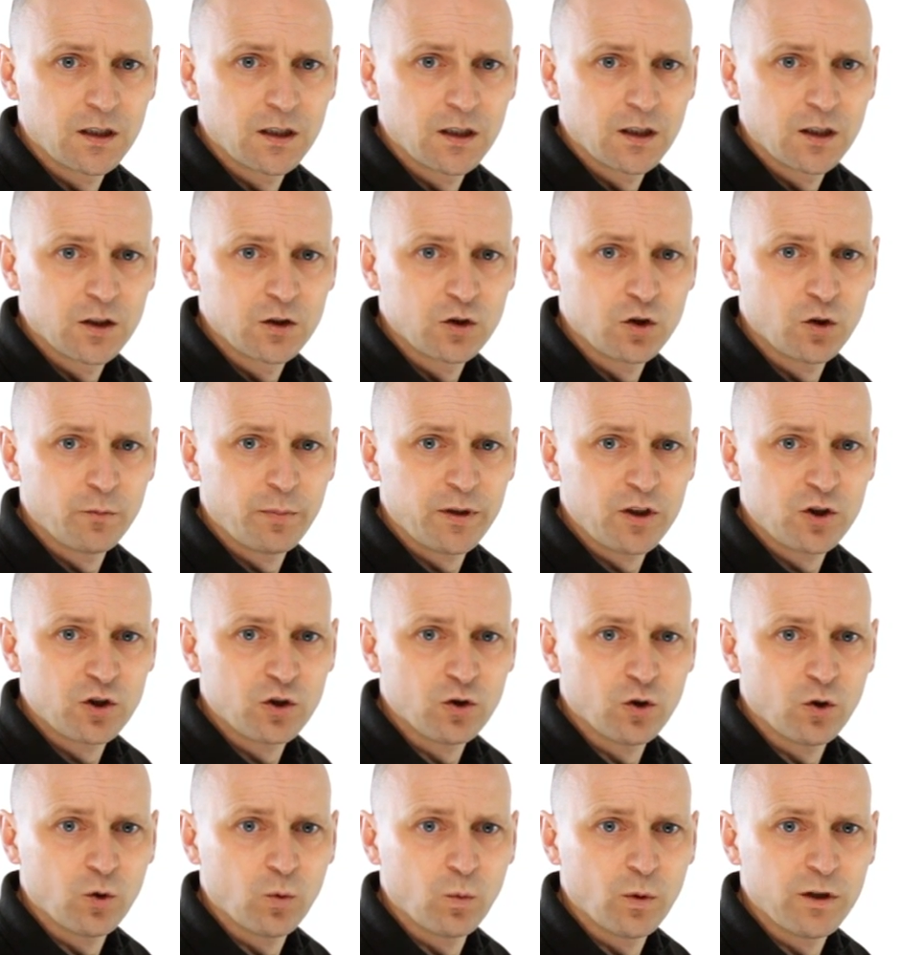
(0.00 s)
To be
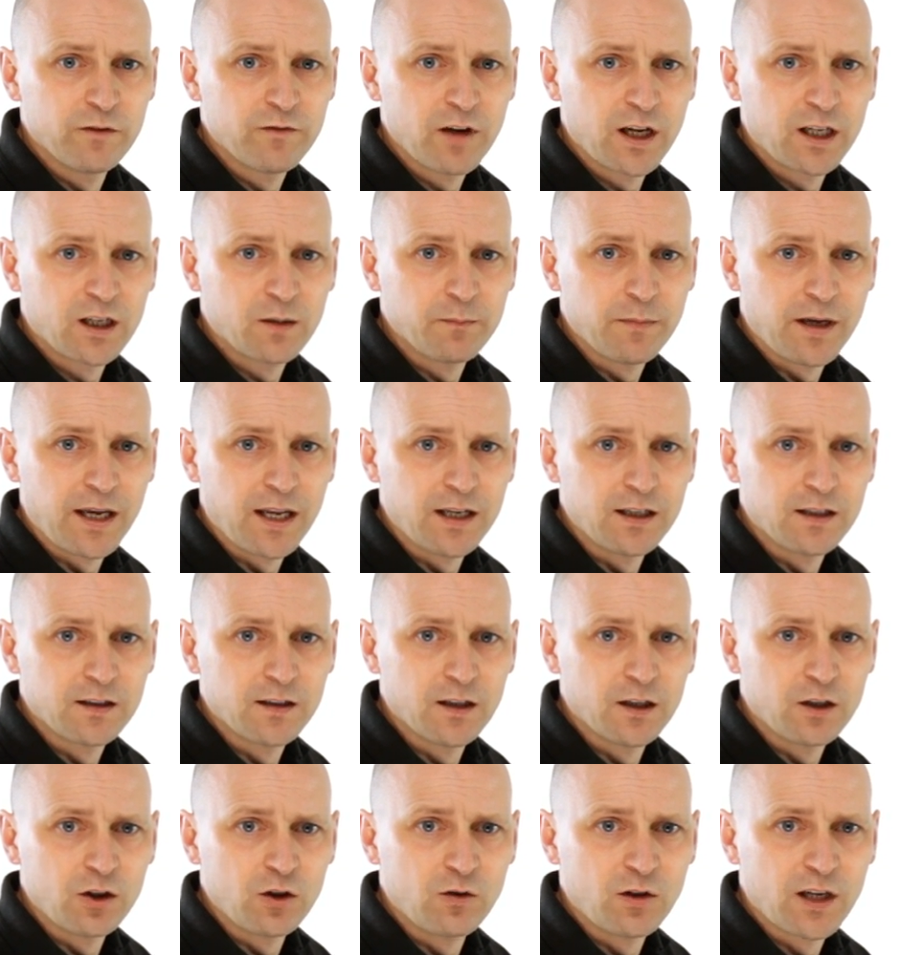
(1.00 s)
sure, we recommend
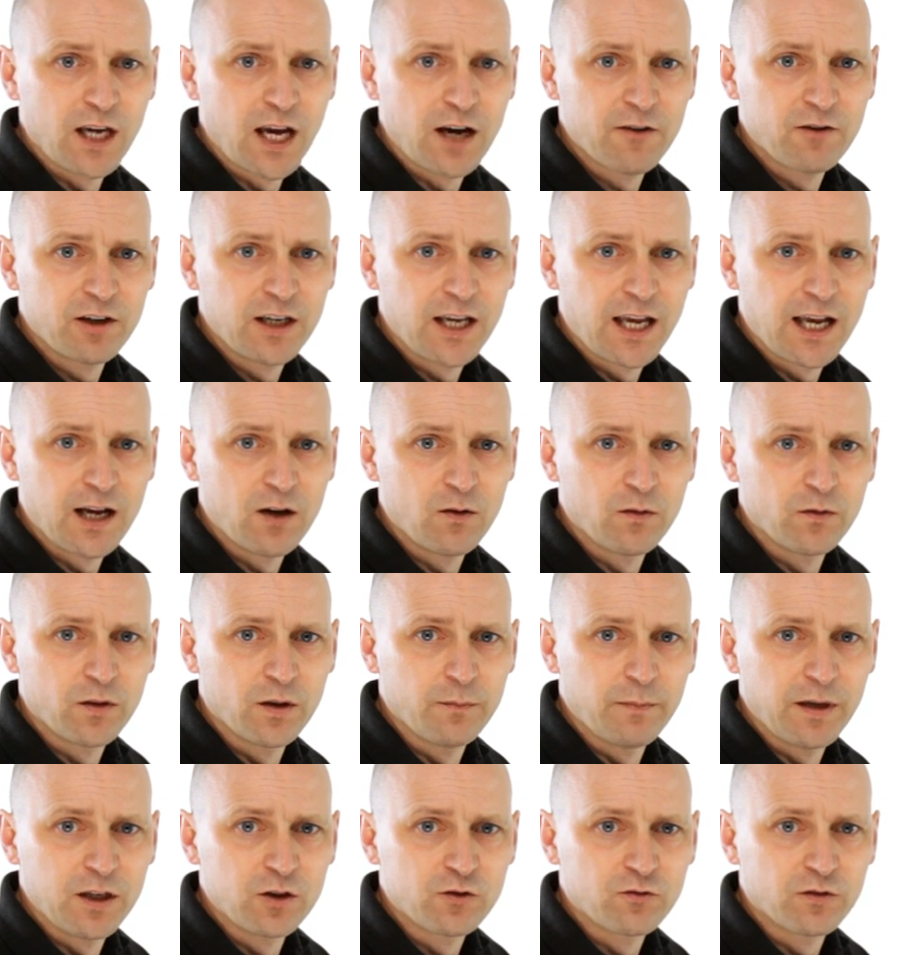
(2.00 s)
that you carry out the
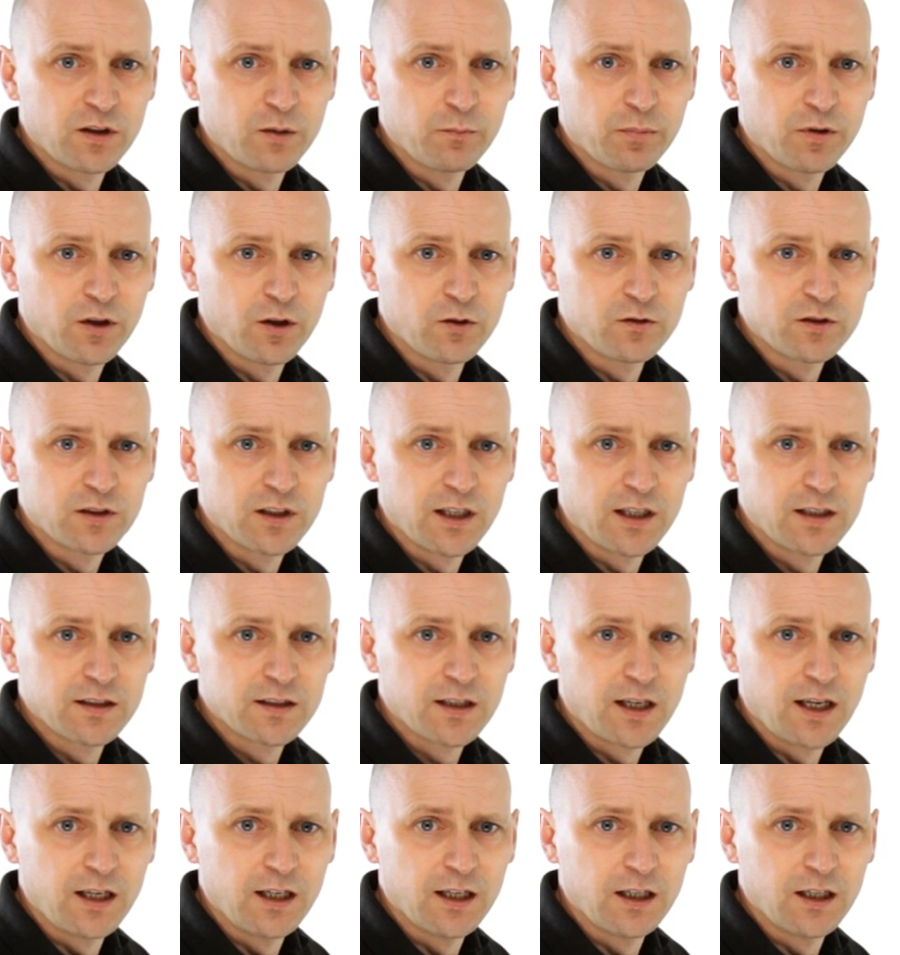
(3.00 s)
measuring process
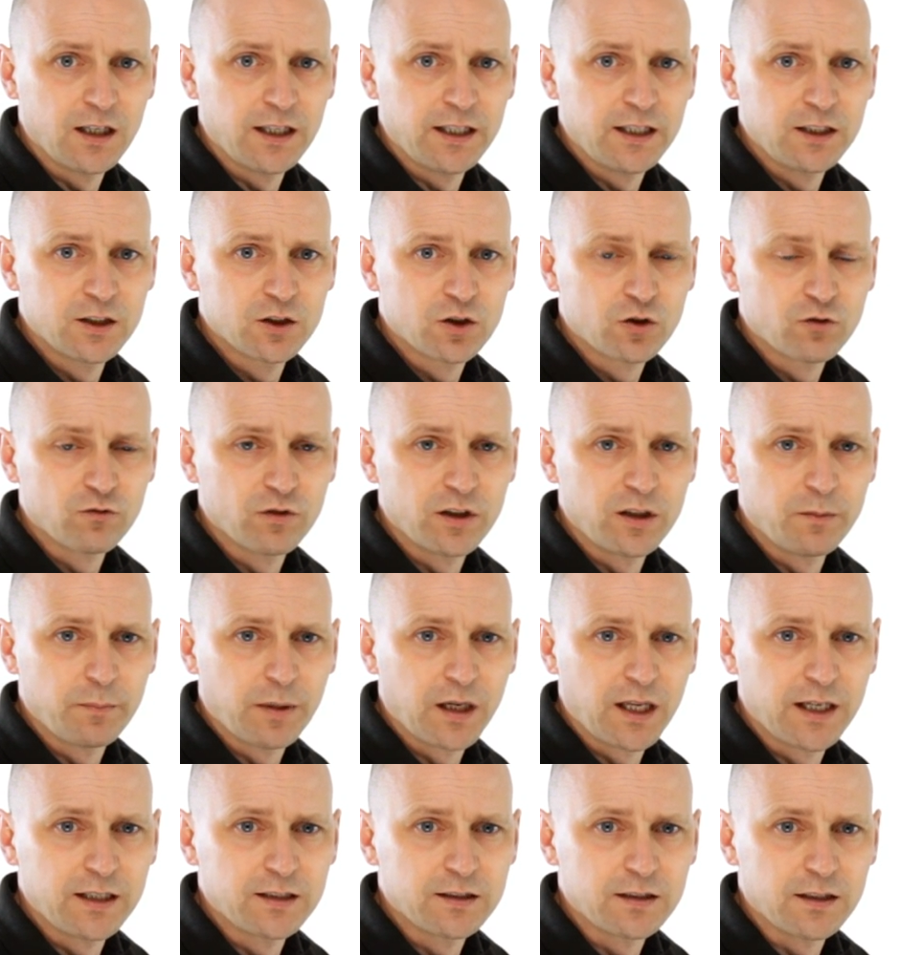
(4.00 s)
in at least 3
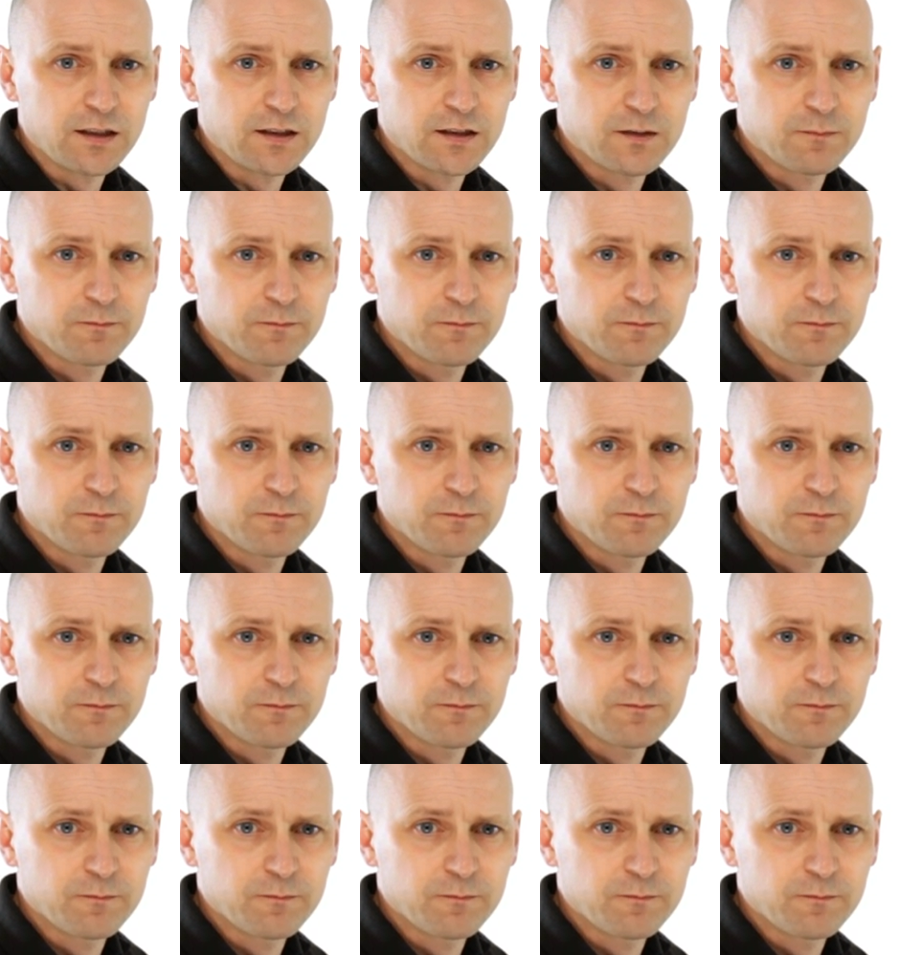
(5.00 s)
places.